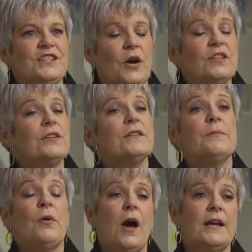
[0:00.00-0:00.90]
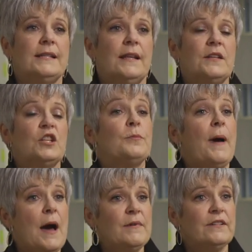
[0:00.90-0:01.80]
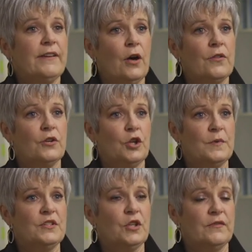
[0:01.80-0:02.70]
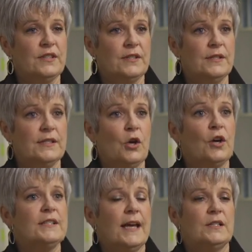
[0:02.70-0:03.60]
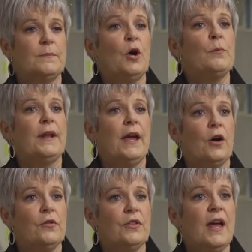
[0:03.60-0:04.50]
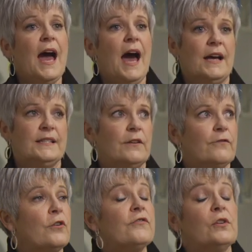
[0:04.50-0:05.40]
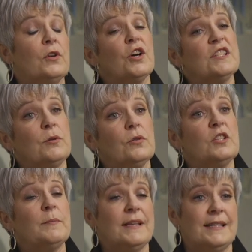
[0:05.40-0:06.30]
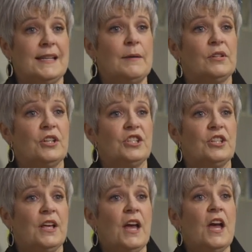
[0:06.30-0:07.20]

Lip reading: So it's not surprising that the Department of Health and Human Services contacted Melbourne Health asking for a field hospital to be established,